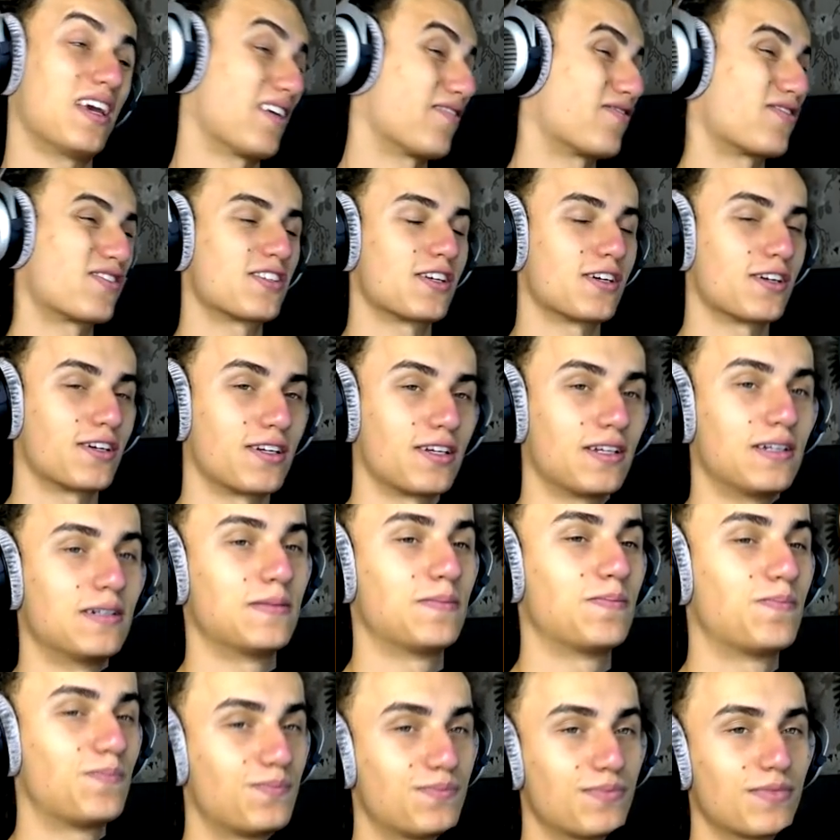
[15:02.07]
F, sorry.
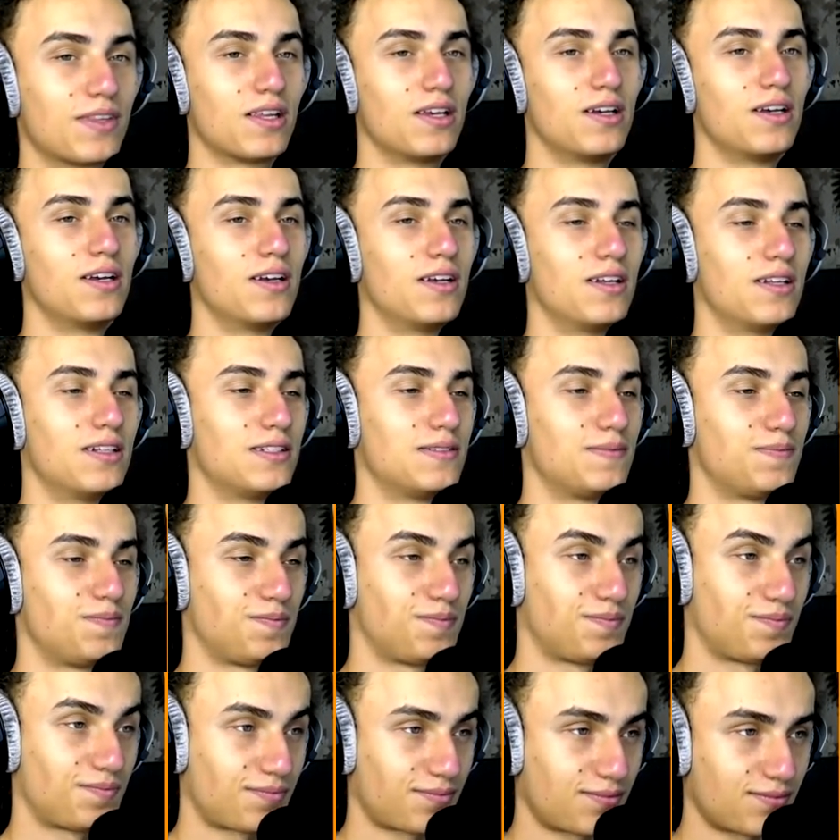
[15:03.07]
What did you
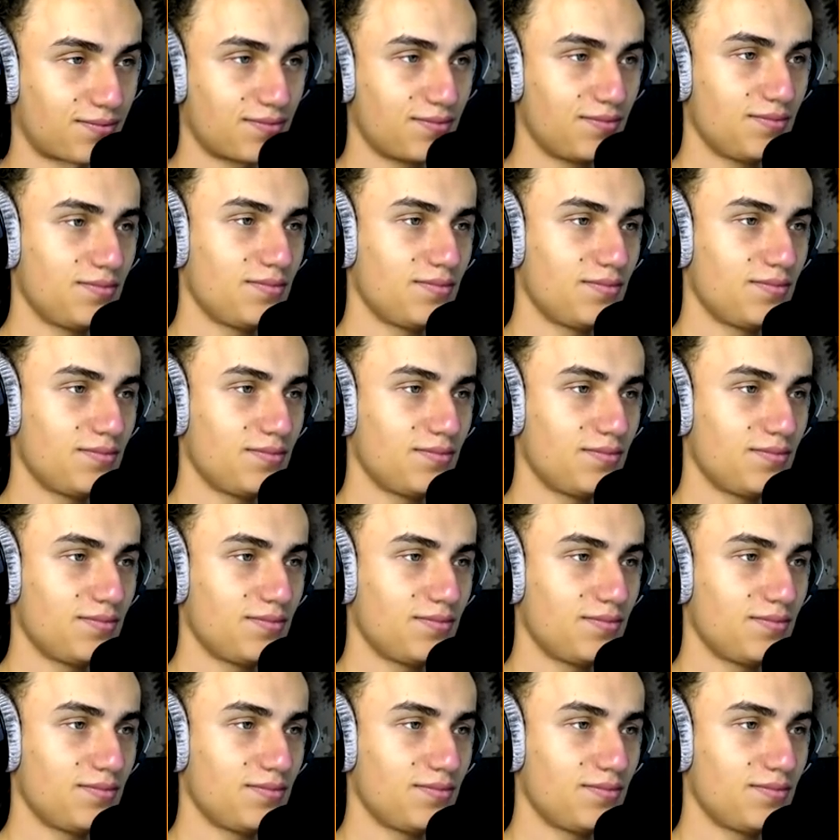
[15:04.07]
say then?